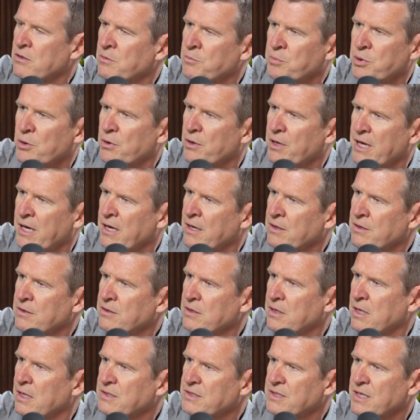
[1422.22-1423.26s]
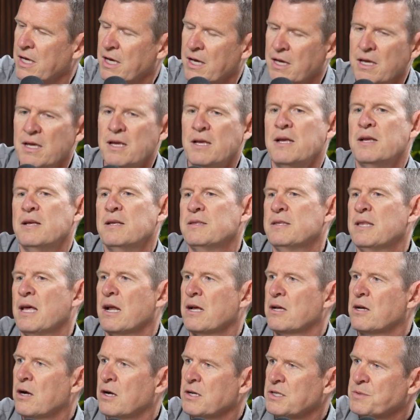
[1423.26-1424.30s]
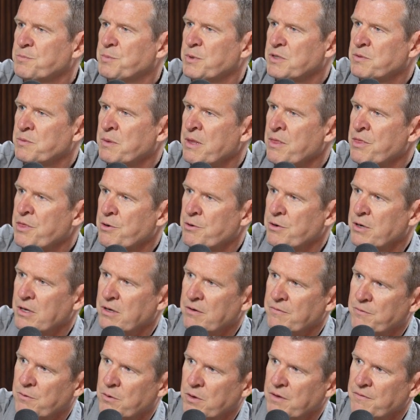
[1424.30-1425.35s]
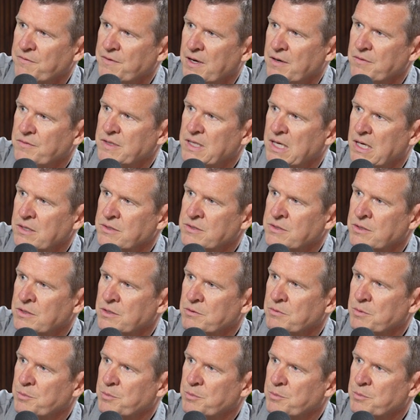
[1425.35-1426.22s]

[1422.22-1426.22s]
employee, let's say, that costs between $30,000 to $45,000 to